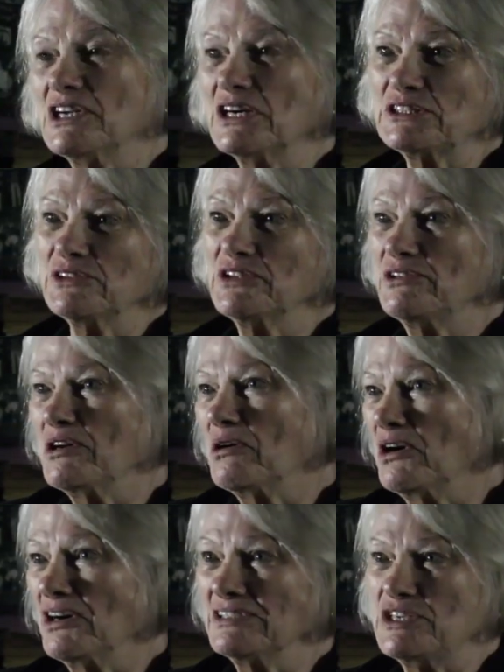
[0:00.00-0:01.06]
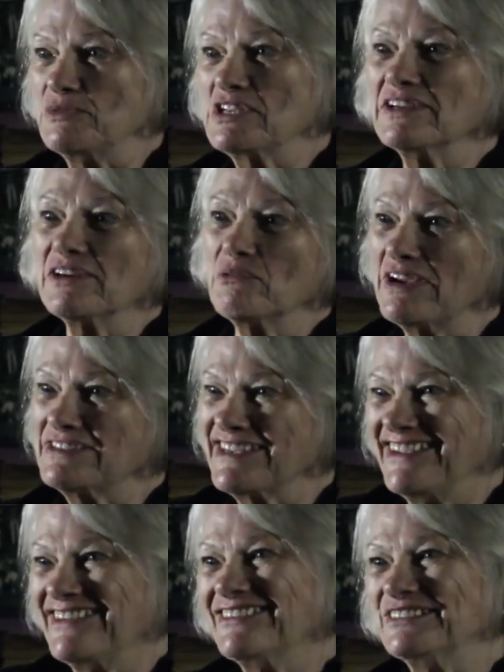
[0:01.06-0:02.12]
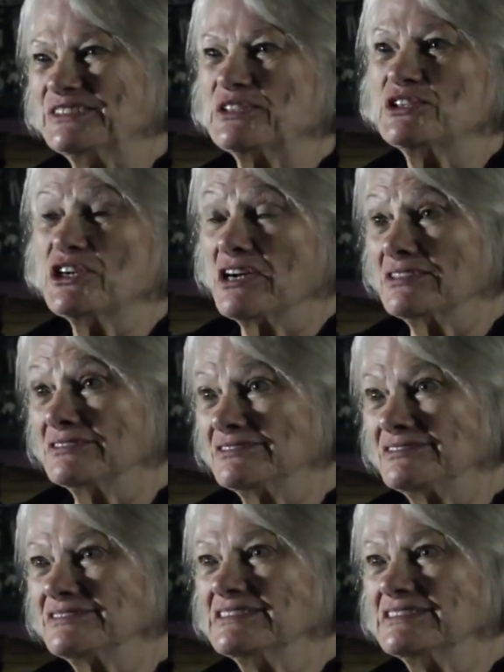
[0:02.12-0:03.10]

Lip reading: knocked on the door. She was going to rescue Joan.